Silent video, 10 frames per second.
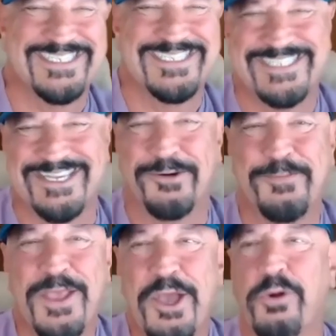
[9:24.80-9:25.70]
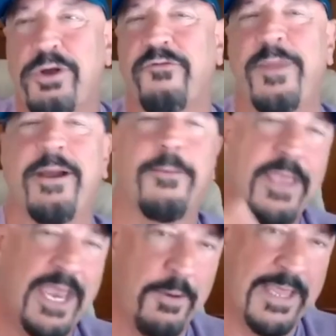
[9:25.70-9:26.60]
So we'll go from there.
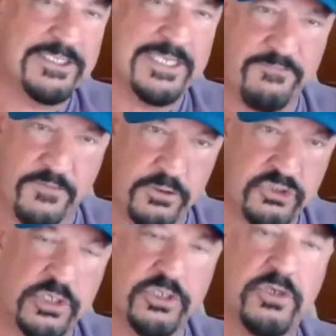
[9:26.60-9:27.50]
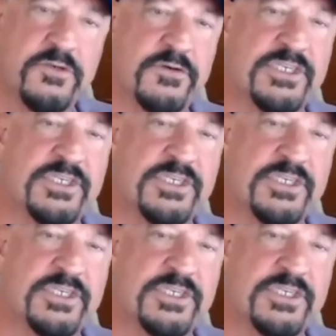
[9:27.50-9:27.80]
Anyway, that's it for news you can use for